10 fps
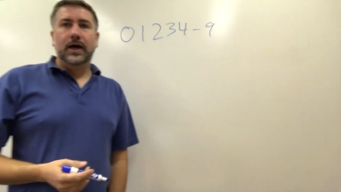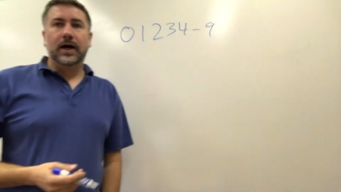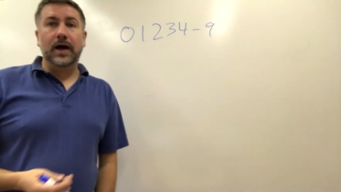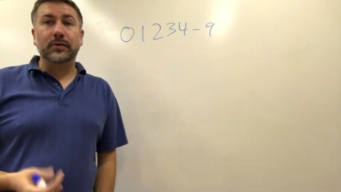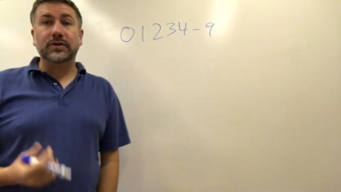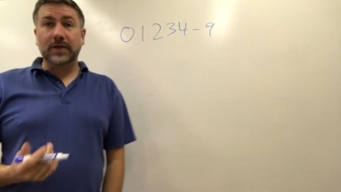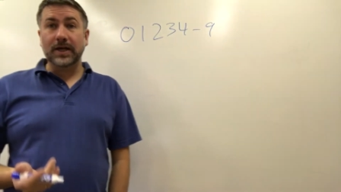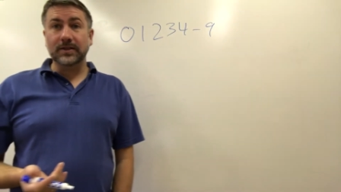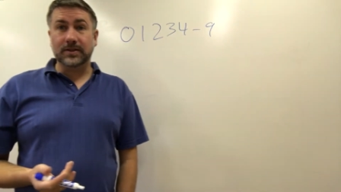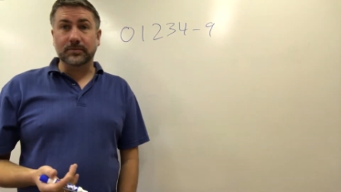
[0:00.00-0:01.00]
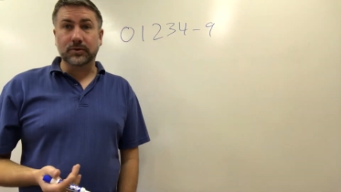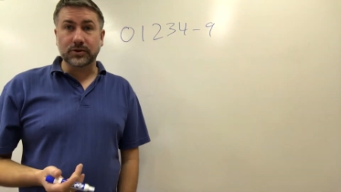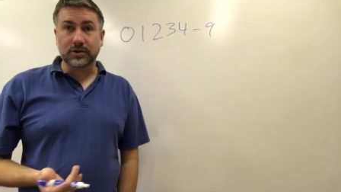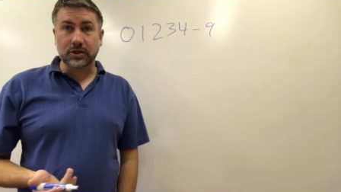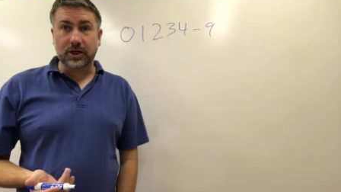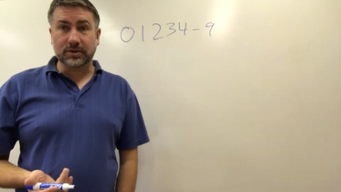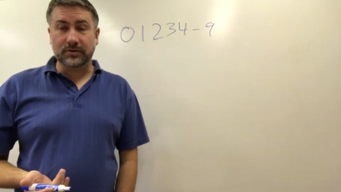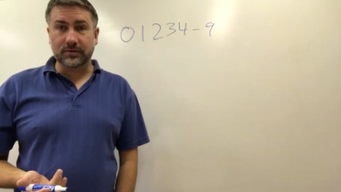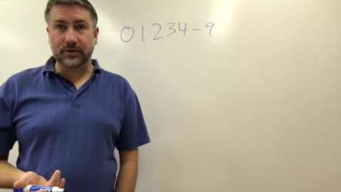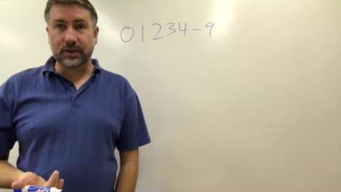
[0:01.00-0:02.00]
Uh, and with 10 symbols, there's lots
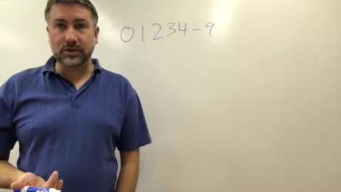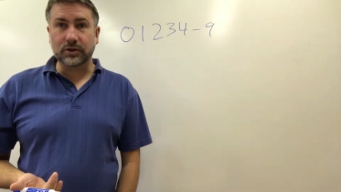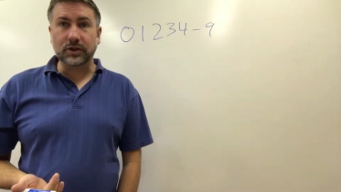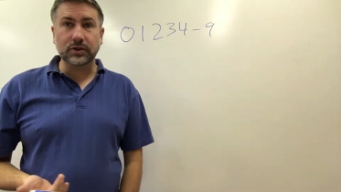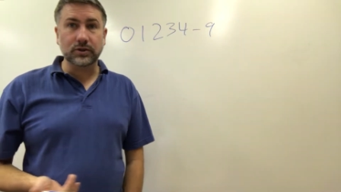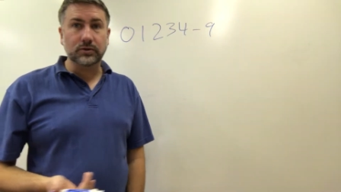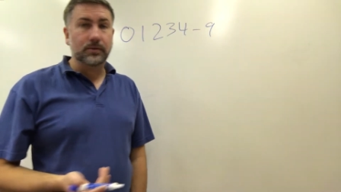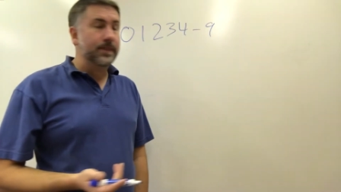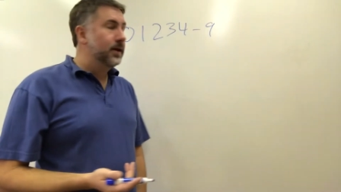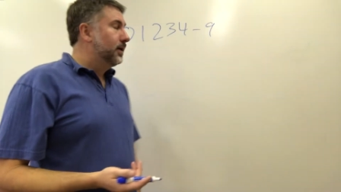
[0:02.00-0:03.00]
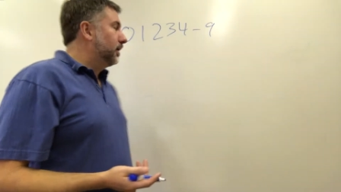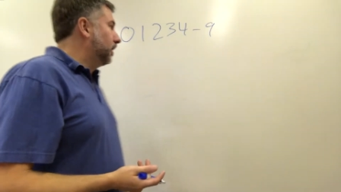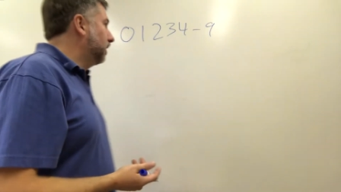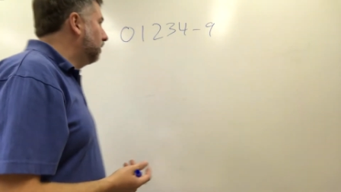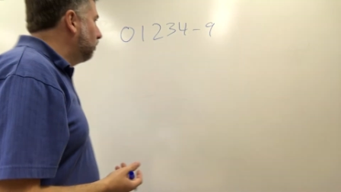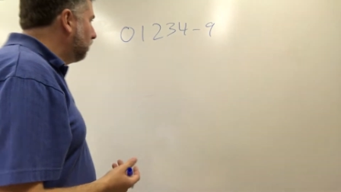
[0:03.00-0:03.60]
of different things you can do. Uh,